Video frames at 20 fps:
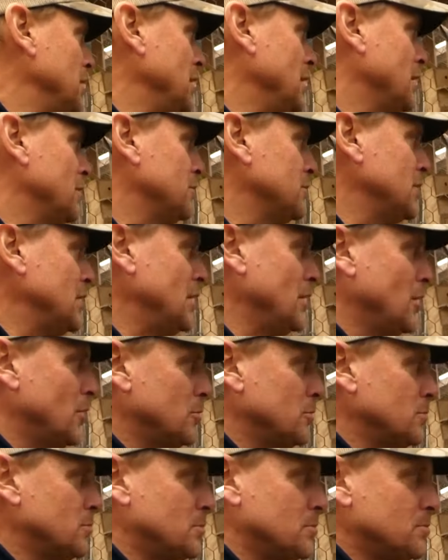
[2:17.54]
then, you
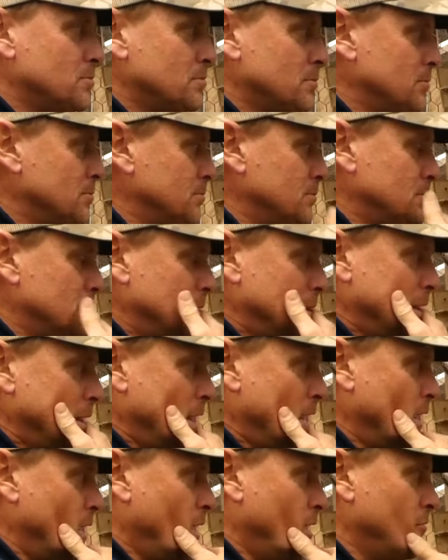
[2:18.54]
know,
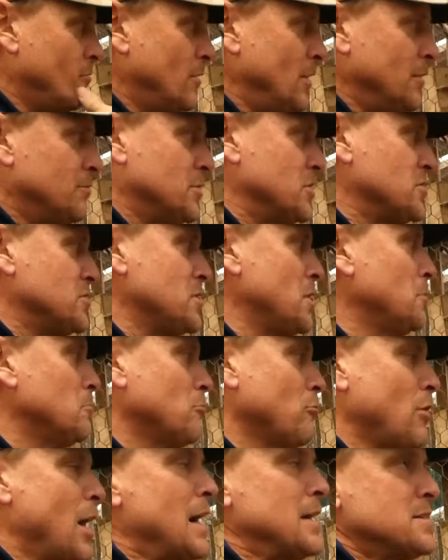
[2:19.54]
if the stump
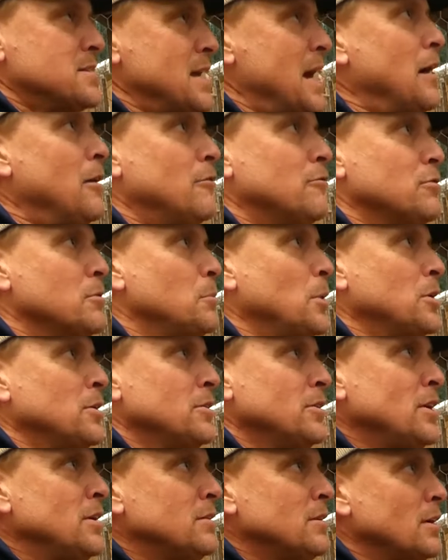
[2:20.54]
rots out from
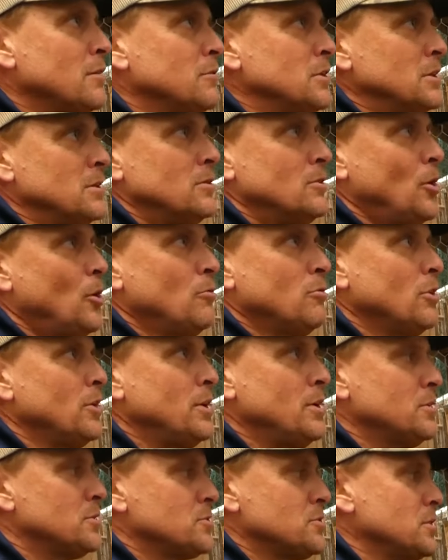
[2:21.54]
underneath of it over
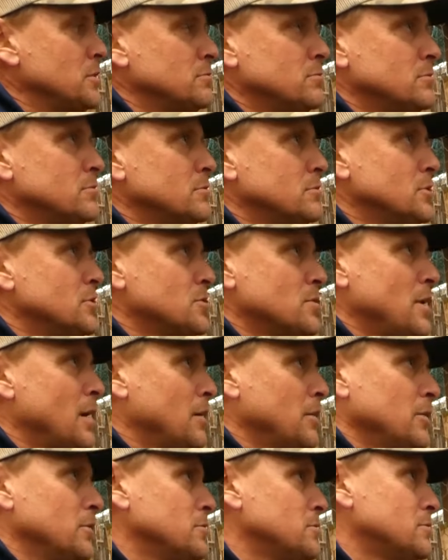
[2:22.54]
the years, it's
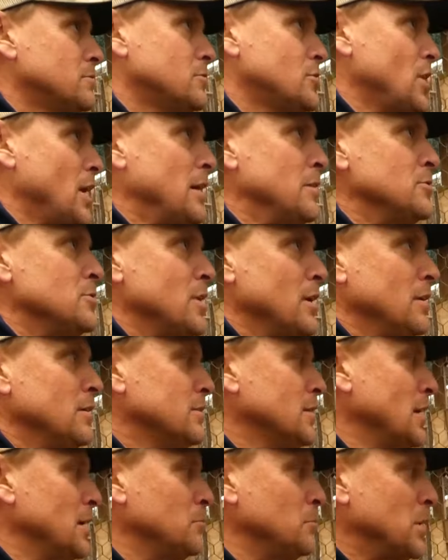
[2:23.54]
not going to change
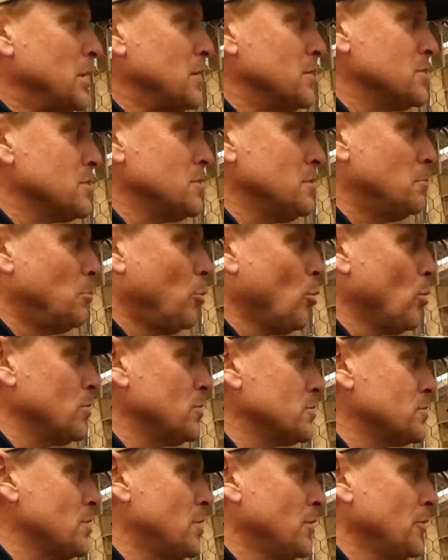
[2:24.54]
anything because the
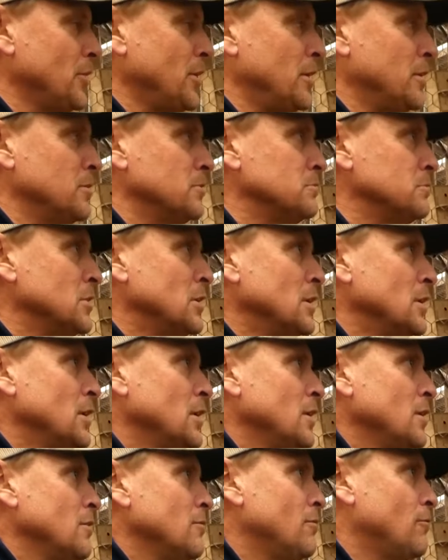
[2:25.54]
mortar's on there
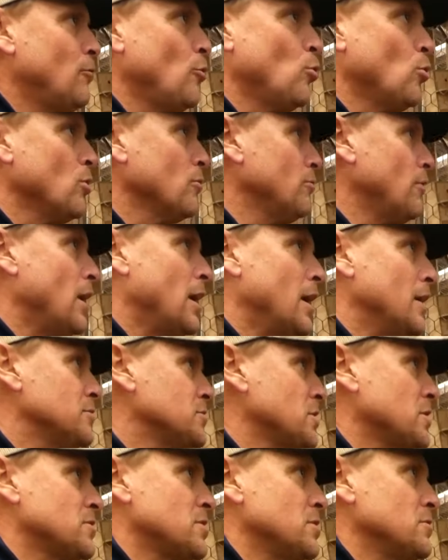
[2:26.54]
4,
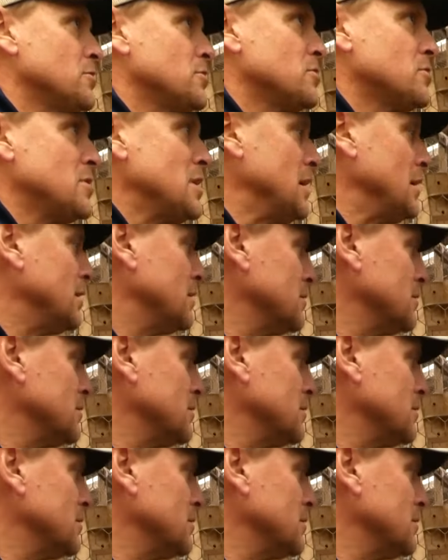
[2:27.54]
5, 6 inches thick.